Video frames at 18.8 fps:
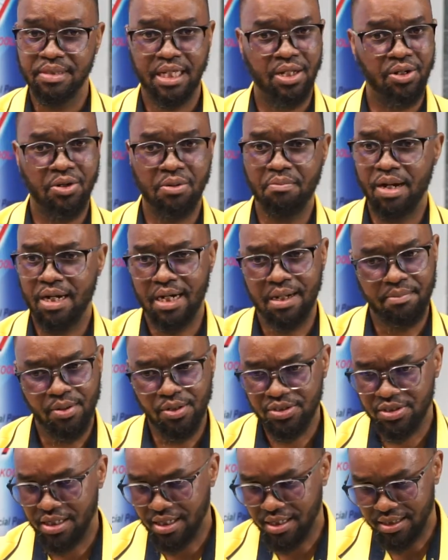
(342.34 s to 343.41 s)
you know,
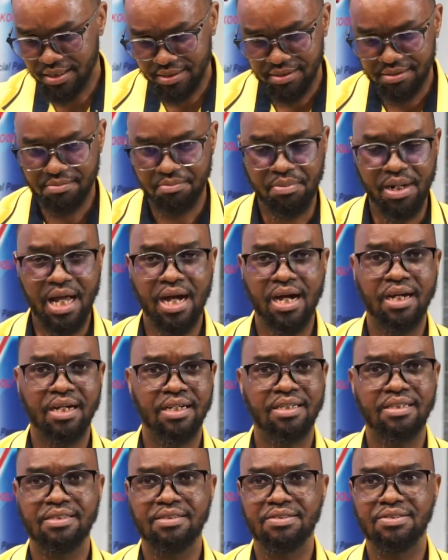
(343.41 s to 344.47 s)
Manabosa blank,
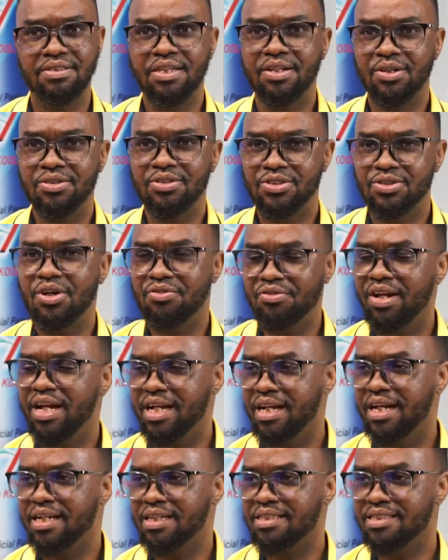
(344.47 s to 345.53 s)
you know, stuff like
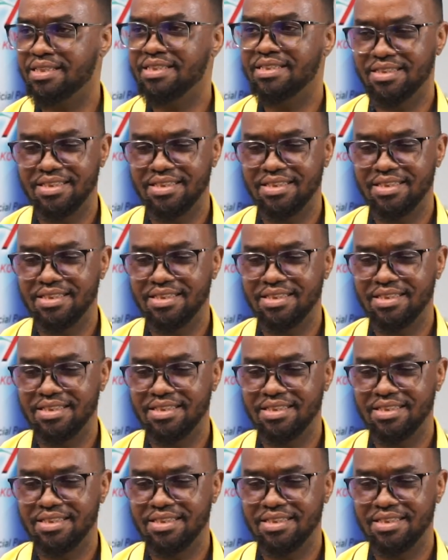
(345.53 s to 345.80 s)
that.